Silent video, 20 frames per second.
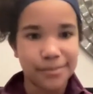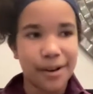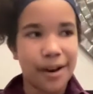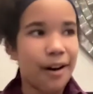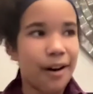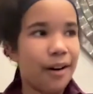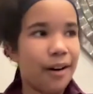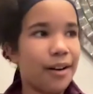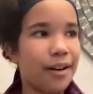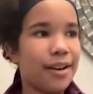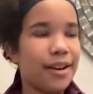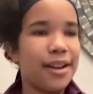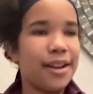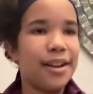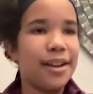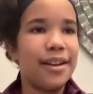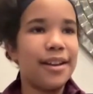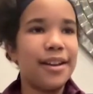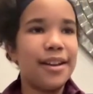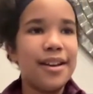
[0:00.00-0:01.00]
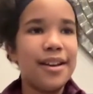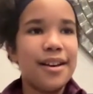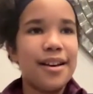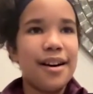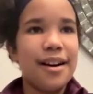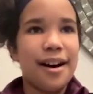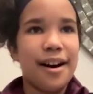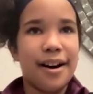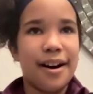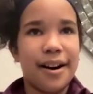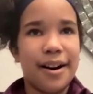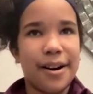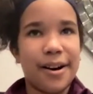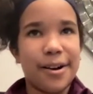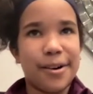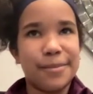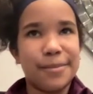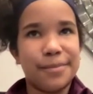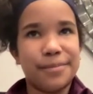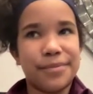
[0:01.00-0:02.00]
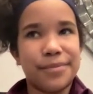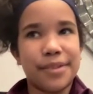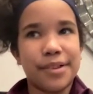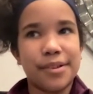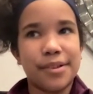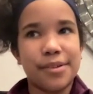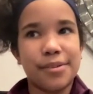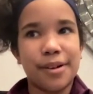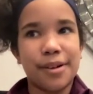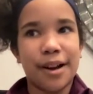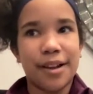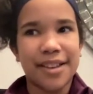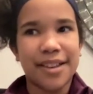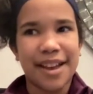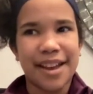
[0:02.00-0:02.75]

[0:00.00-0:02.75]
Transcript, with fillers: Ari, who else?